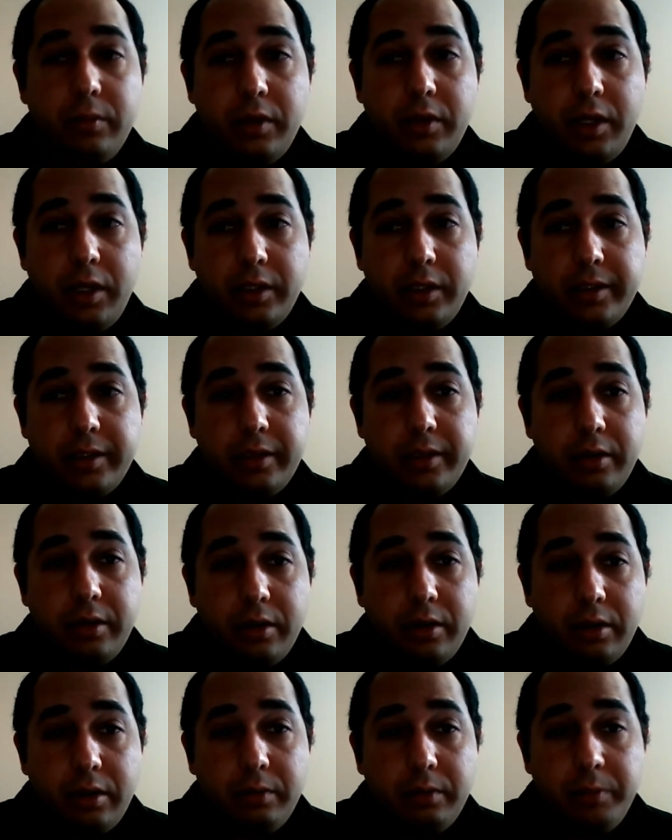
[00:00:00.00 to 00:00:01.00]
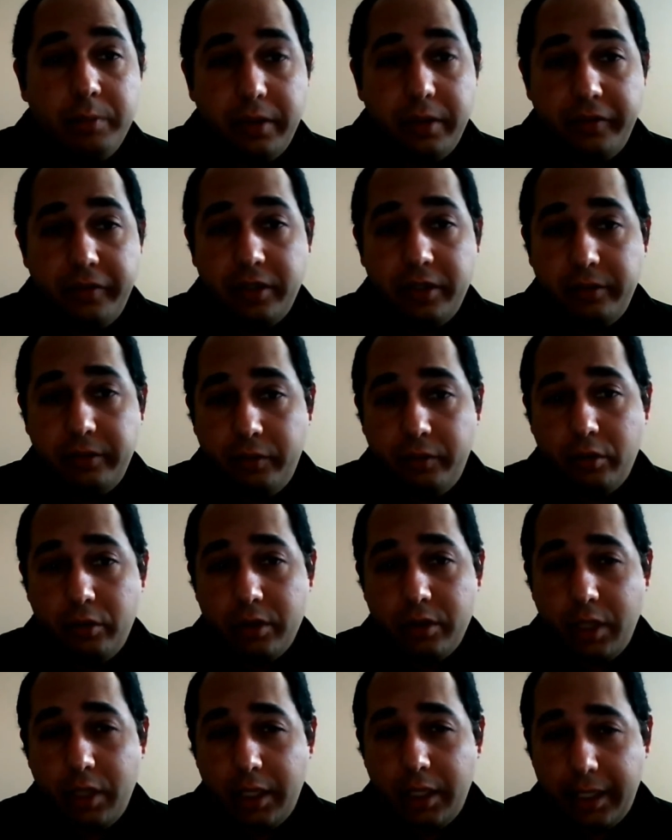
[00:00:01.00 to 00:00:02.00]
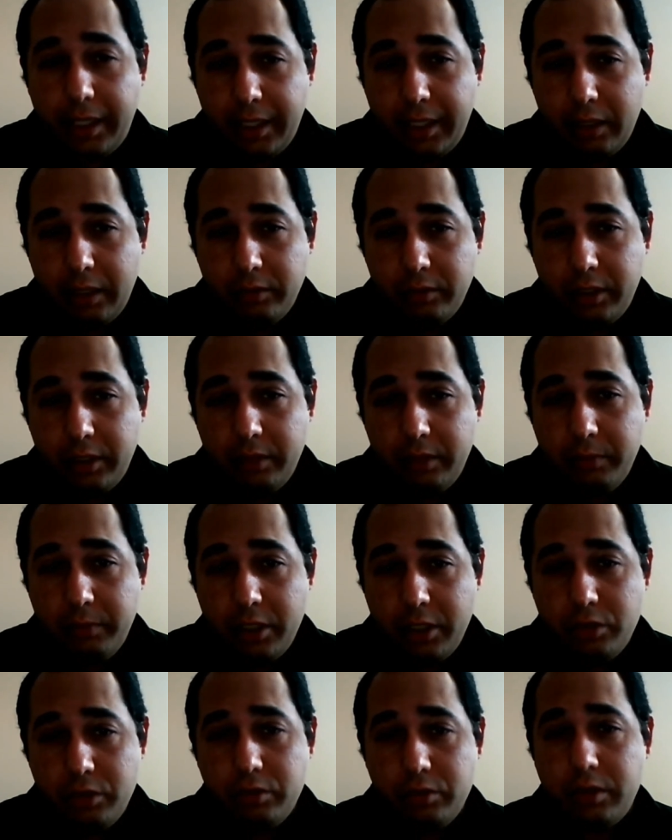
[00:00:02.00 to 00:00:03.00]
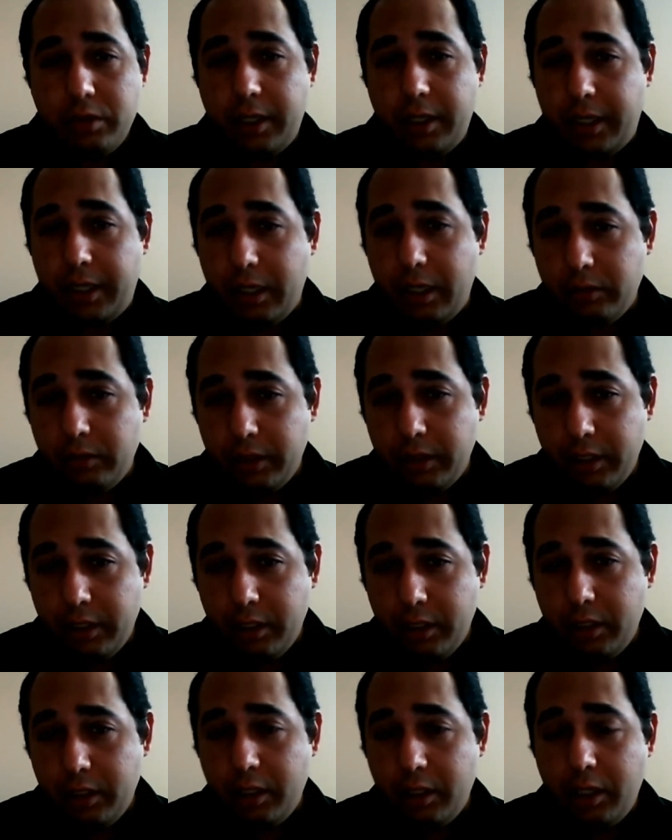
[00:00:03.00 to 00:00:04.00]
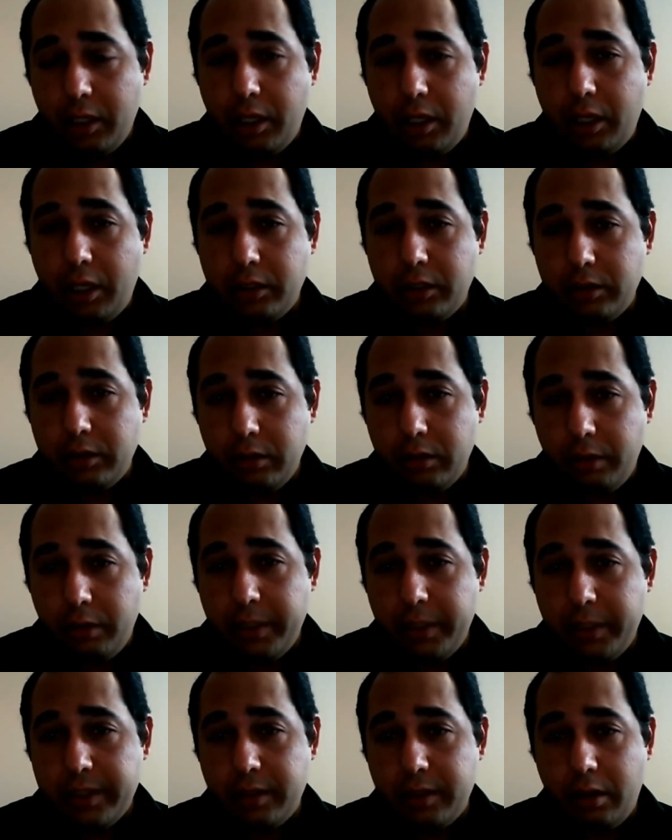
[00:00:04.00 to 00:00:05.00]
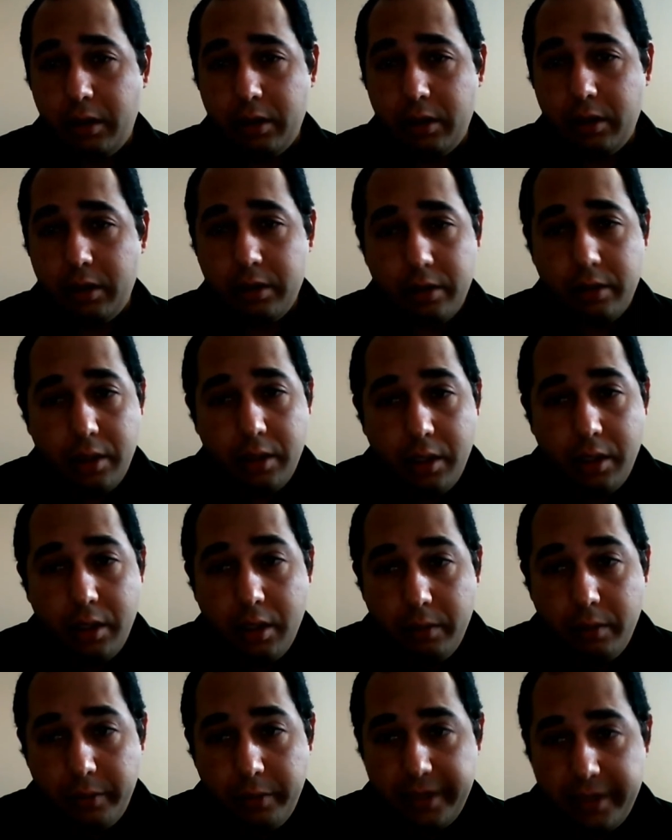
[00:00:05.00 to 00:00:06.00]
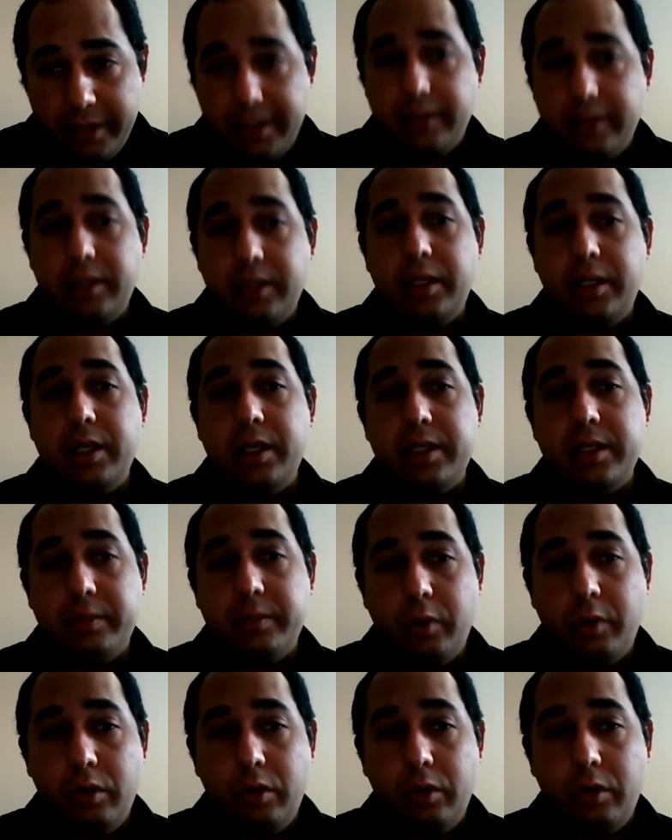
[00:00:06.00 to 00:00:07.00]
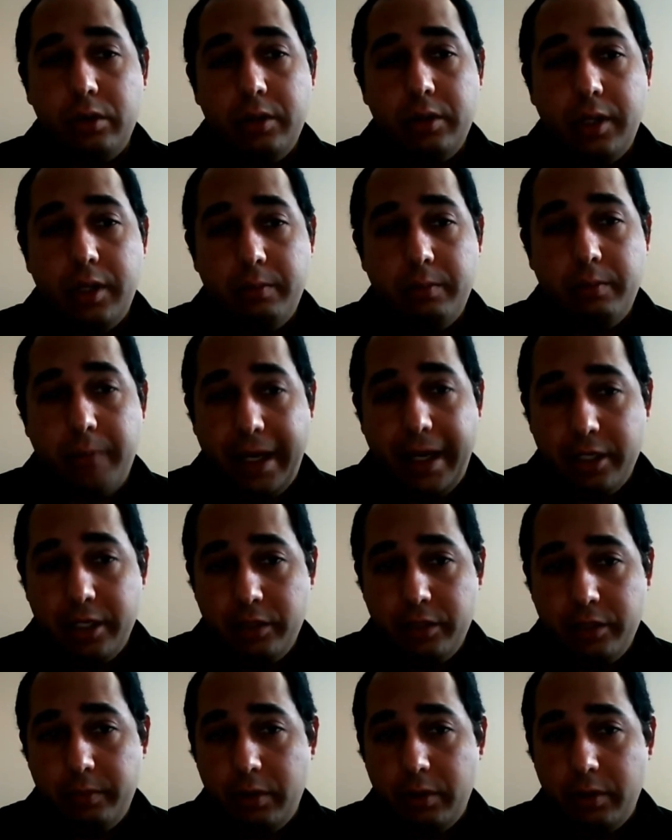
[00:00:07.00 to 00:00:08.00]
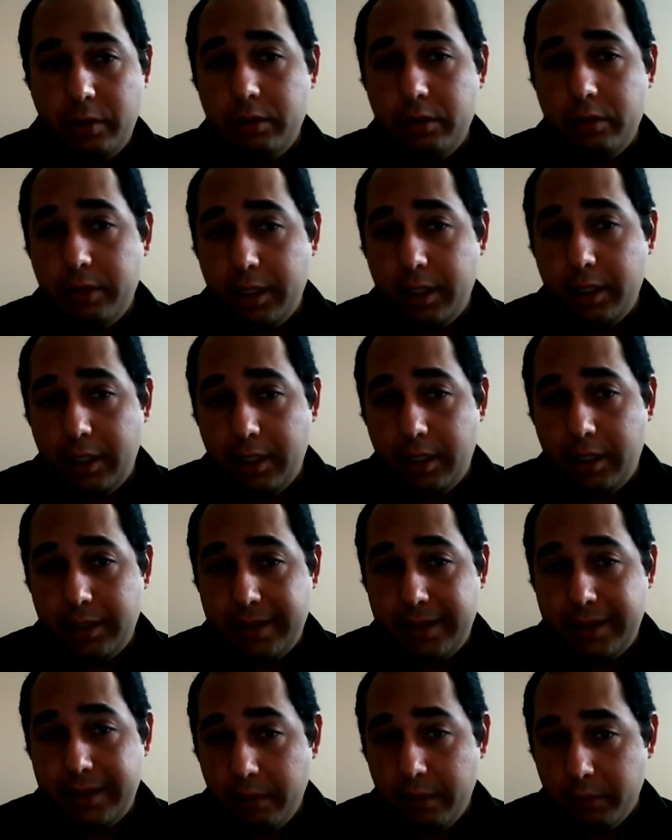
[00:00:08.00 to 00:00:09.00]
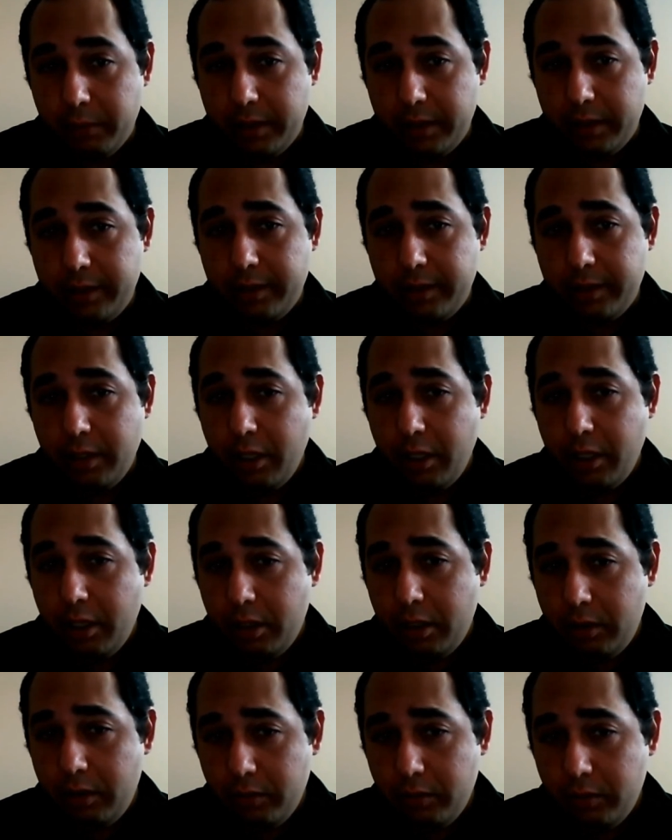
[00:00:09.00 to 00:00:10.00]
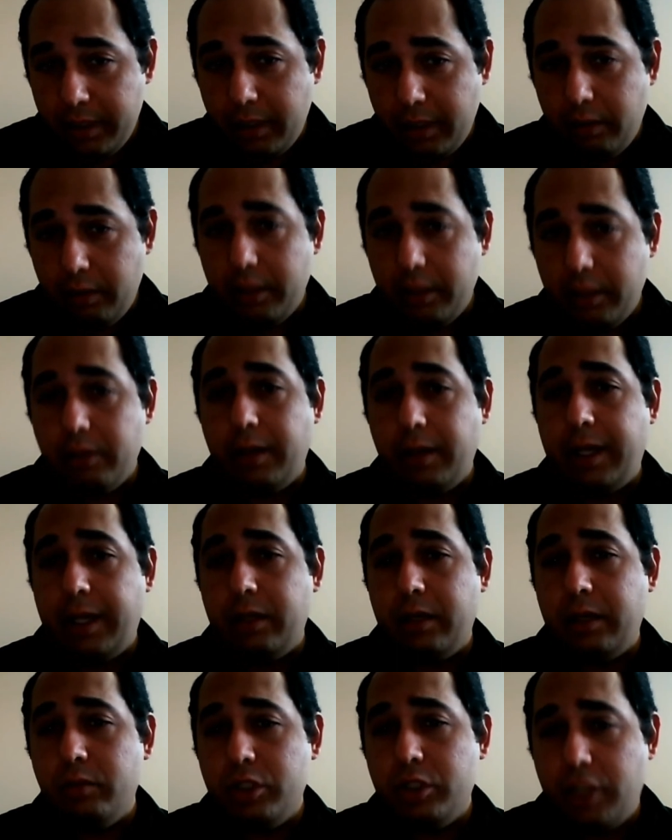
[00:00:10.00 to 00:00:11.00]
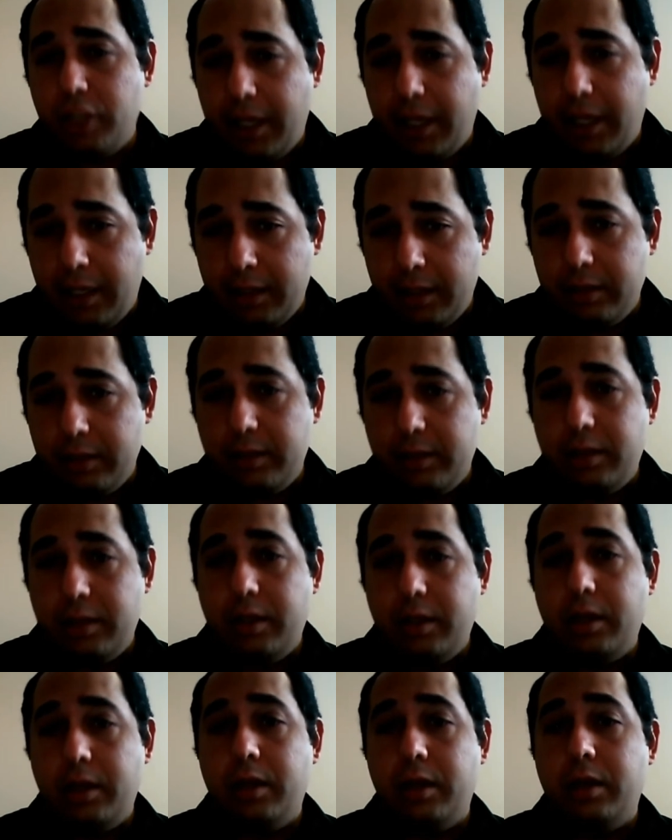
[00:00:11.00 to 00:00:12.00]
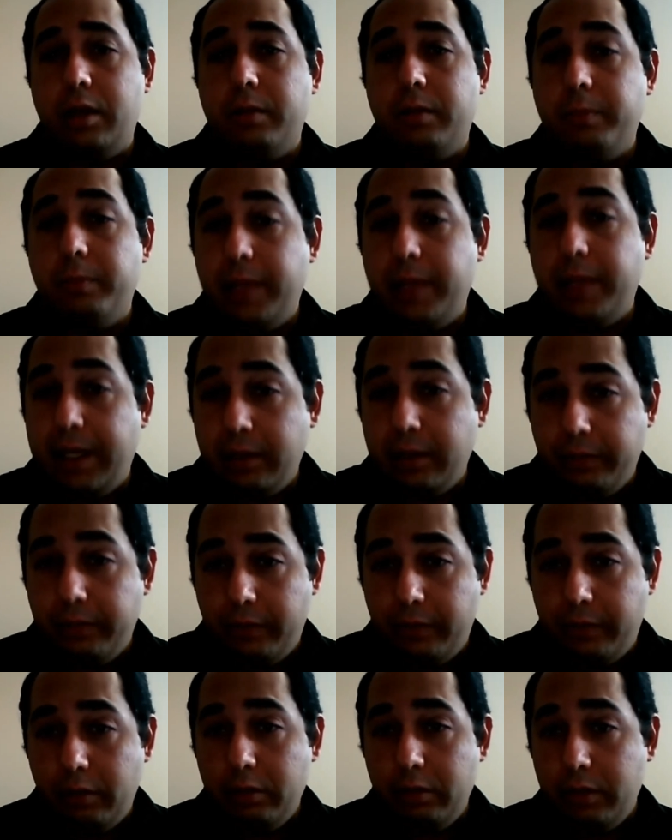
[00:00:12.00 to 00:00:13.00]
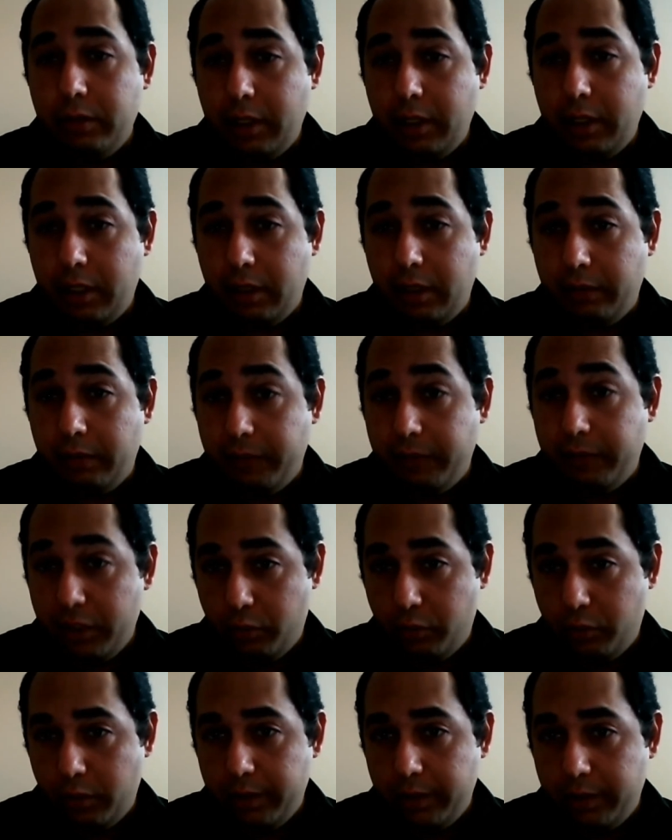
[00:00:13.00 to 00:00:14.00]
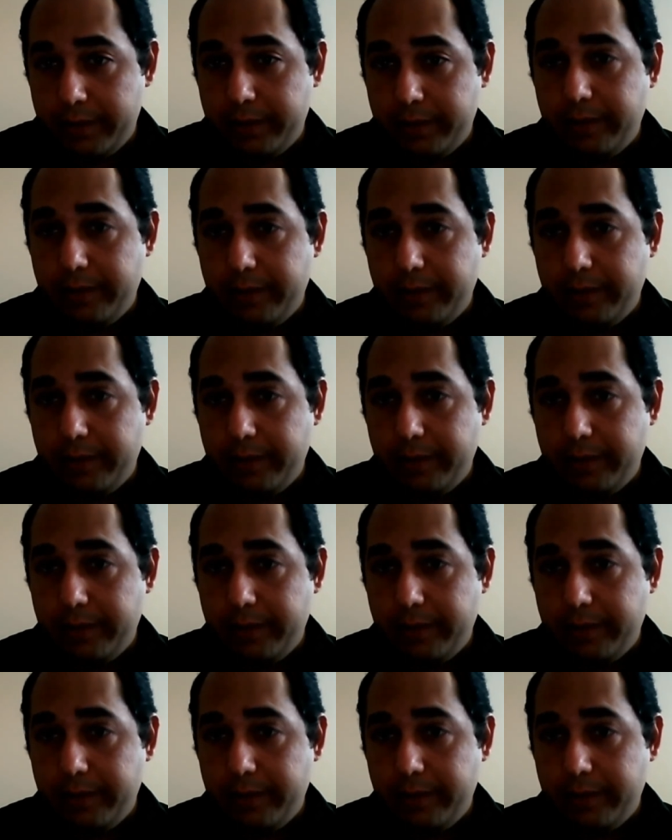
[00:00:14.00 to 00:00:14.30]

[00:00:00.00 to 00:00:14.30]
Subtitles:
It's perfect for non-accounting major. Accounting topics are presented in a small manageable segments using clear language and plentiful visuals.